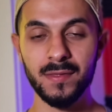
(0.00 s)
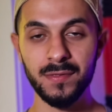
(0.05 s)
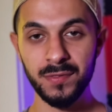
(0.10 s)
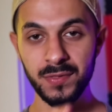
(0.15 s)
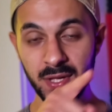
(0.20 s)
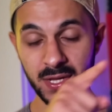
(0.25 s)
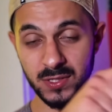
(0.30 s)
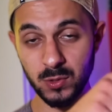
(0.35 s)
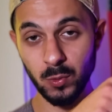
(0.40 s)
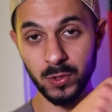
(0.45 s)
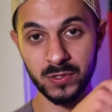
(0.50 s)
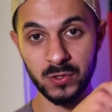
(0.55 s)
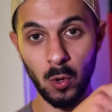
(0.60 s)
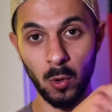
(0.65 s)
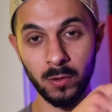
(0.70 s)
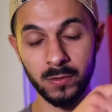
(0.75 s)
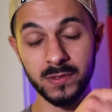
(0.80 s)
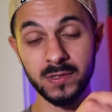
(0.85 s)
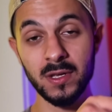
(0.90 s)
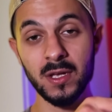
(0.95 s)
These
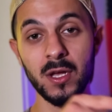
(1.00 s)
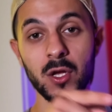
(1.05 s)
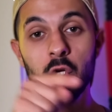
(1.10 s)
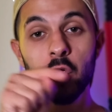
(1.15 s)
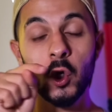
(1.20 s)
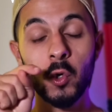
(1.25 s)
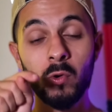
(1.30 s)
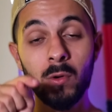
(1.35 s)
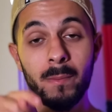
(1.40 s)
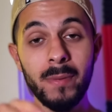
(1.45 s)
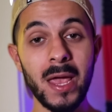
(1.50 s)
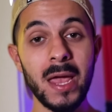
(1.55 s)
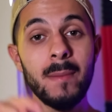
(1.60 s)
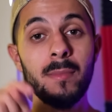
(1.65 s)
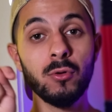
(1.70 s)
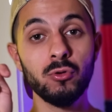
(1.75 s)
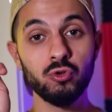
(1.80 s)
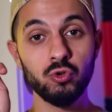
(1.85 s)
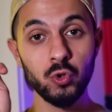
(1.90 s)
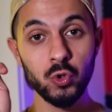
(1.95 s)
results you will be
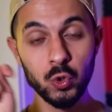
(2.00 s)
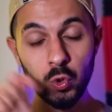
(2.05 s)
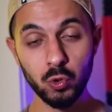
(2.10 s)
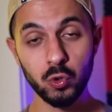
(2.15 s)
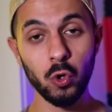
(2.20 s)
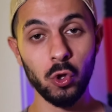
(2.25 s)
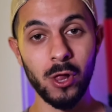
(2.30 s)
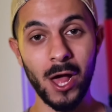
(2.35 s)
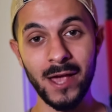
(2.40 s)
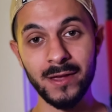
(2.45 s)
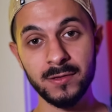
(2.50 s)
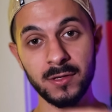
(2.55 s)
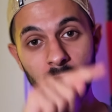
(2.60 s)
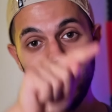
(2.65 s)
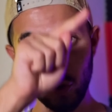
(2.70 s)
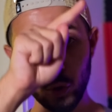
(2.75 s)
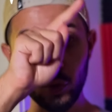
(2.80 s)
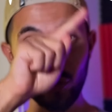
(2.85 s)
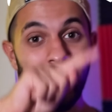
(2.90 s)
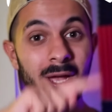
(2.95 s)
able to utilize
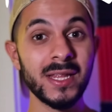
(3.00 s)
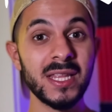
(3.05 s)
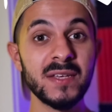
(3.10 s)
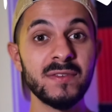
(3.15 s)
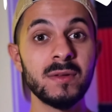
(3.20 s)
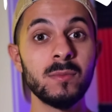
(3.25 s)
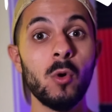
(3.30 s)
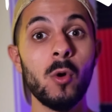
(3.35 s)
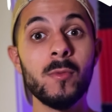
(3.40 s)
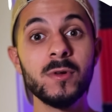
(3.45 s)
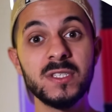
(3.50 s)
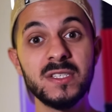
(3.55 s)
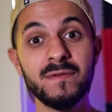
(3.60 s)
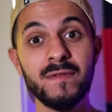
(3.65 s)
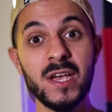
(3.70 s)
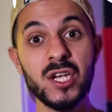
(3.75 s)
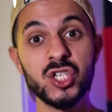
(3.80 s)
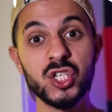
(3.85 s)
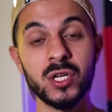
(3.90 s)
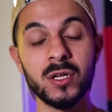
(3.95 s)
to get even more
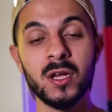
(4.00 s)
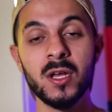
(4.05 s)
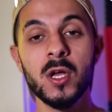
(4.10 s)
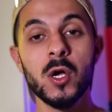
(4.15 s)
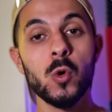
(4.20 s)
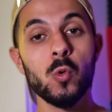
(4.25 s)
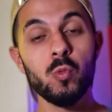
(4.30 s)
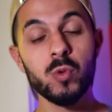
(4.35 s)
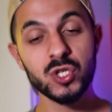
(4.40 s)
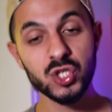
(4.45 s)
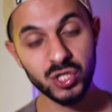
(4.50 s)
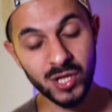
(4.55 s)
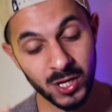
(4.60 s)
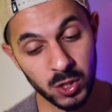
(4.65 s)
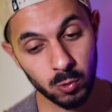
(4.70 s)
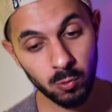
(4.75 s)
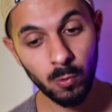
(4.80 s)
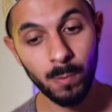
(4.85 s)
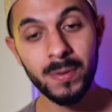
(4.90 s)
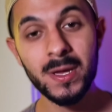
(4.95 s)
motivation, which then
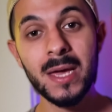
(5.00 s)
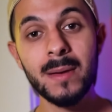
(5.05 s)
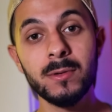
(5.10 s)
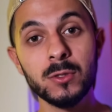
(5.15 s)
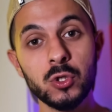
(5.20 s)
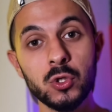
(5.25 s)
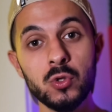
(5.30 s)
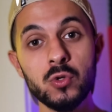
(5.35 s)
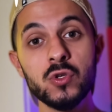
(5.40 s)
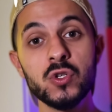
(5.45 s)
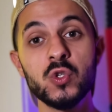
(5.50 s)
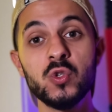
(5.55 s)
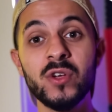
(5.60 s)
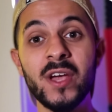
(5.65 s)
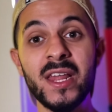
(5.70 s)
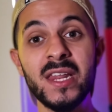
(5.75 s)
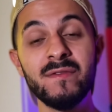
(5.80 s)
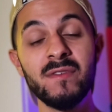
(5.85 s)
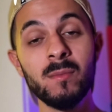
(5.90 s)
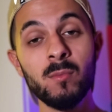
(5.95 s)
you will be able to use to
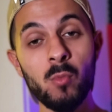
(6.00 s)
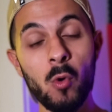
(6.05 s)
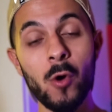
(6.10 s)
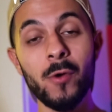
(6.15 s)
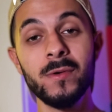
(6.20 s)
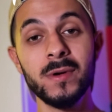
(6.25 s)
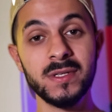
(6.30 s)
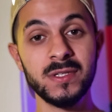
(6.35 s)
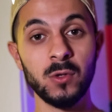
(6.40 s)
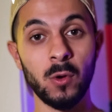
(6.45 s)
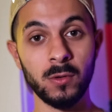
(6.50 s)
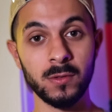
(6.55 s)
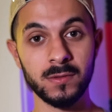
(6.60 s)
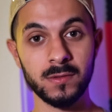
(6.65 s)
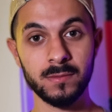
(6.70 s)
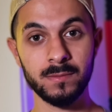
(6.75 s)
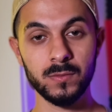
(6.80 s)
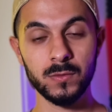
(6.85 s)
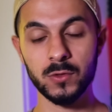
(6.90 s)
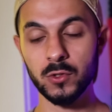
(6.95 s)
get even more
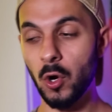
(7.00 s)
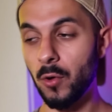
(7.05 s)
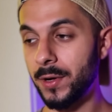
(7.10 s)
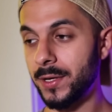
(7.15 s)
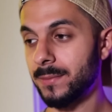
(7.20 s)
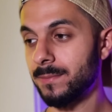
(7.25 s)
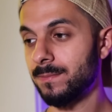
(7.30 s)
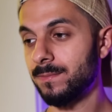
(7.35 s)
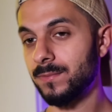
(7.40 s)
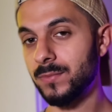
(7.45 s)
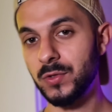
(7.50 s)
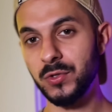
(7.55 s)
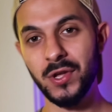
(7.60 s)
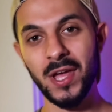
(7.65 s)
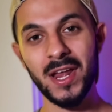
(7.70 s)
results. Sorry, to